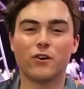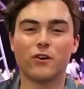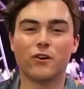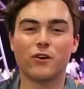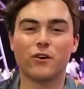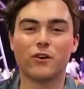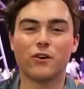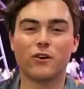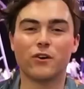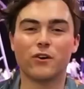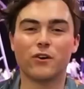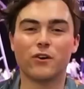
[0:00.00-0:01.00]

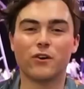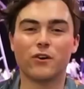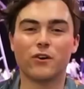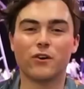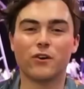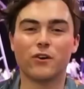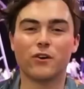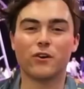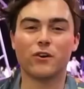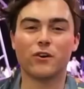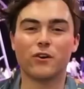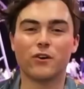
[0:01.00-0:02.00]

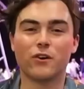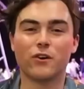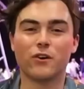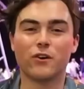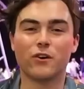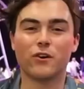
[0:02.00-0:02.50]
(silent)